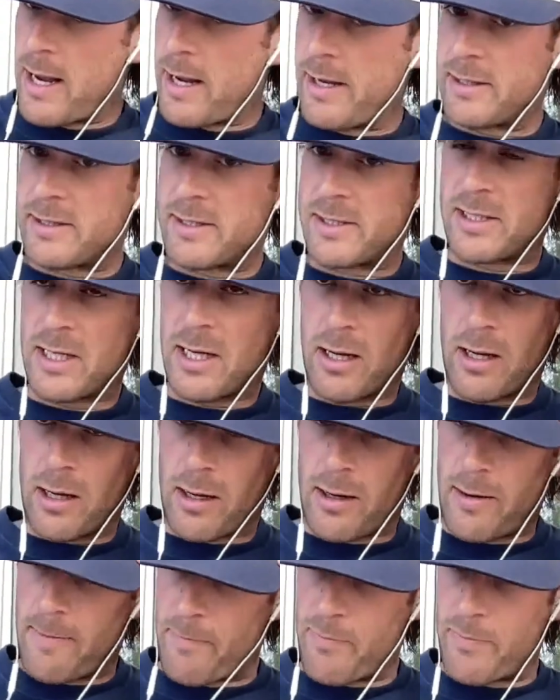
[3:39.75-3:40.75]
it's
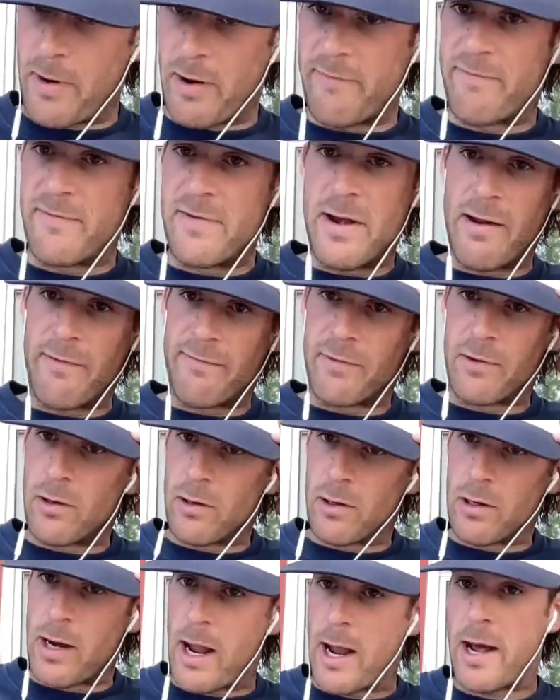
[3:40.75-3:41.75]
I've
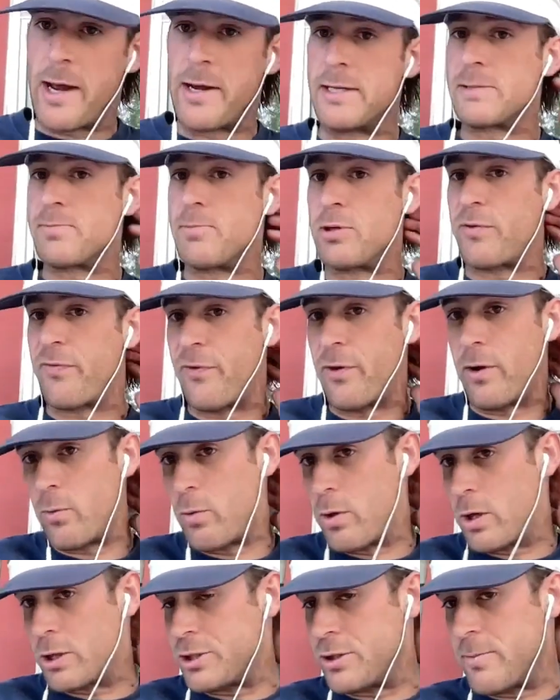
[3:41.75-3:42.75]
never had as much fun
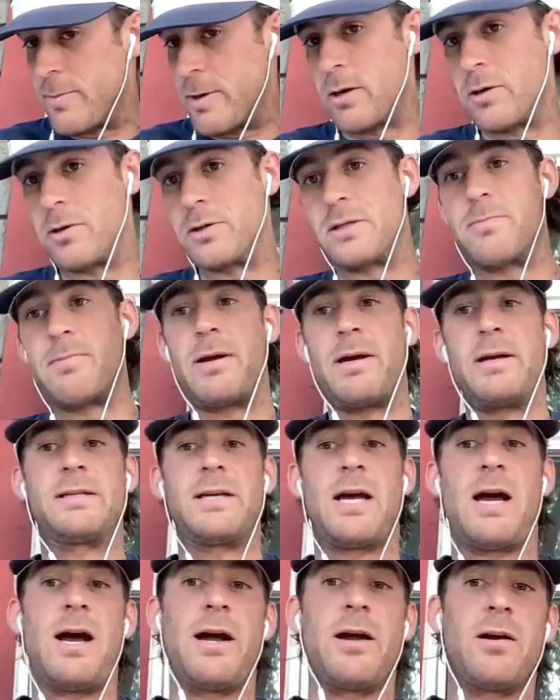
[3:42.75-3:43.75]
watching the Mariners in my
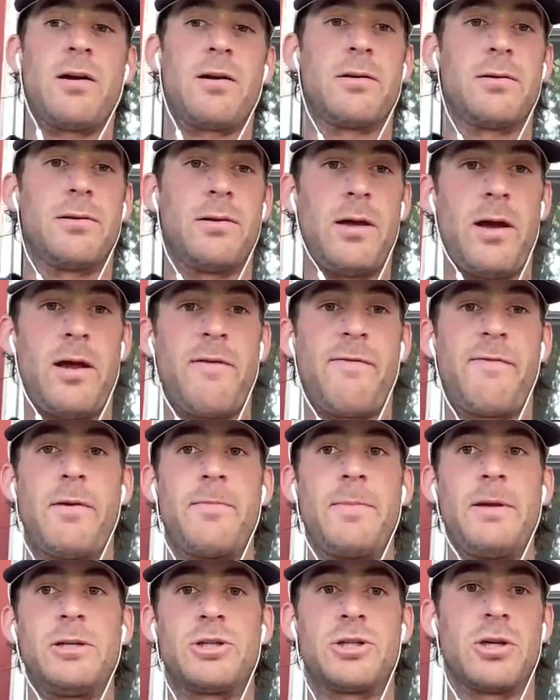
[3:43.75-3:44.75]
entire life. I
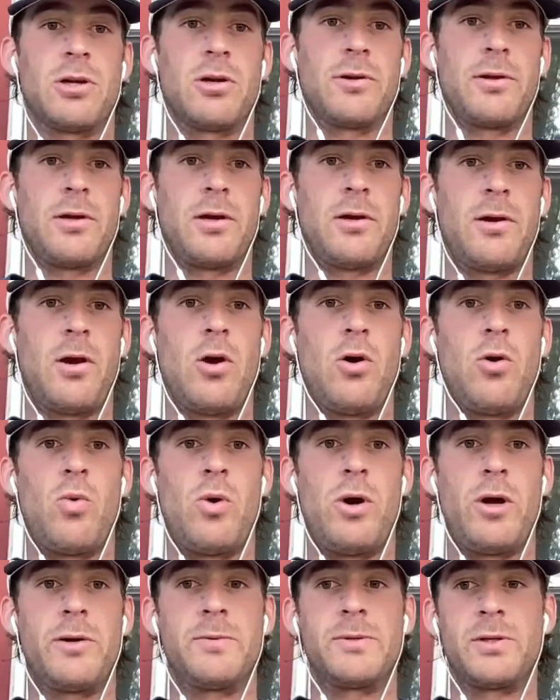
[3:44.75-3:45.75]
mean, sure, the
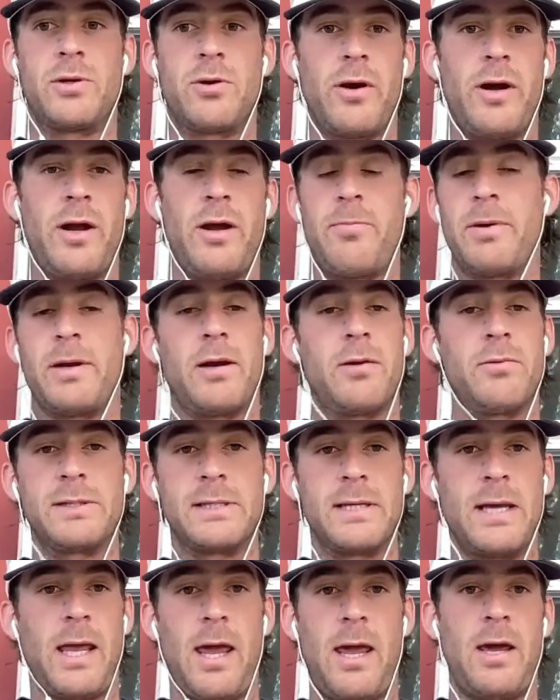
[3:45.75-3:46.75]
0-1 was great, but I was
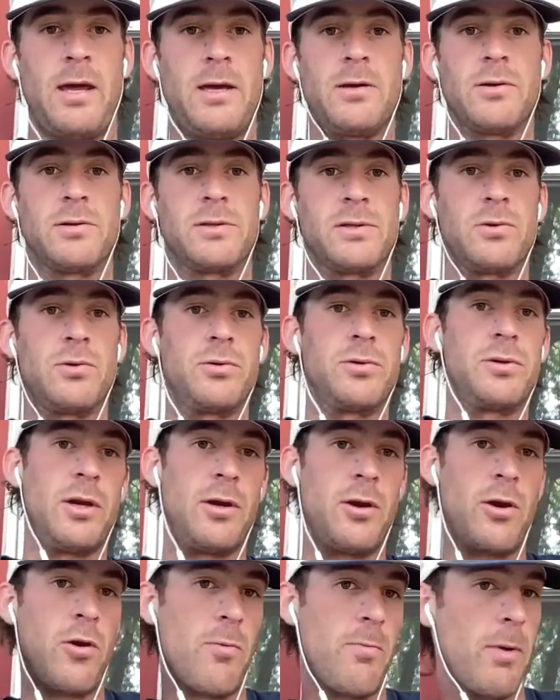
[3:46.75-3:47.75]
like 8 years old,
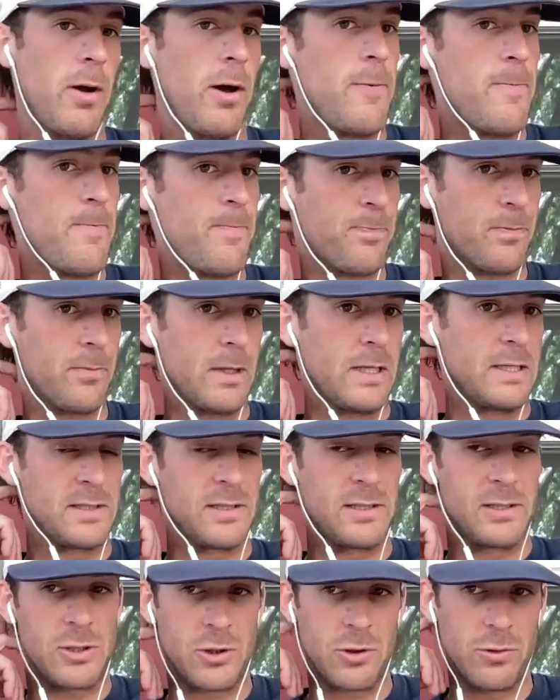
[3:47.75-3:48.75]
but this
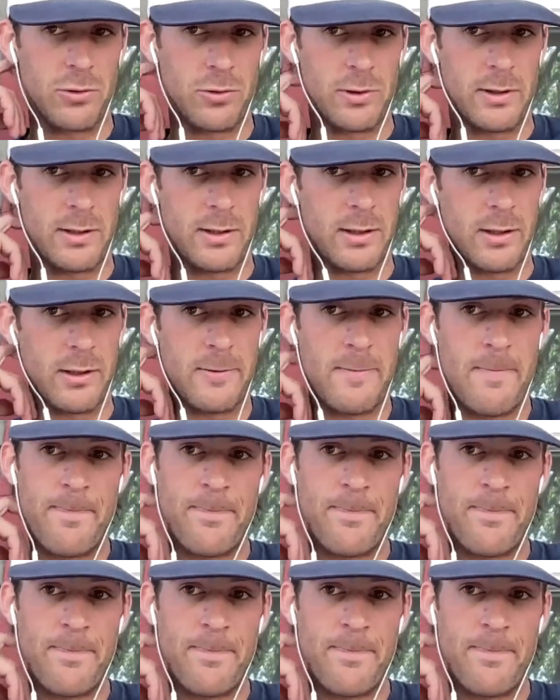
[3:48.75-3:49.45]
is truly the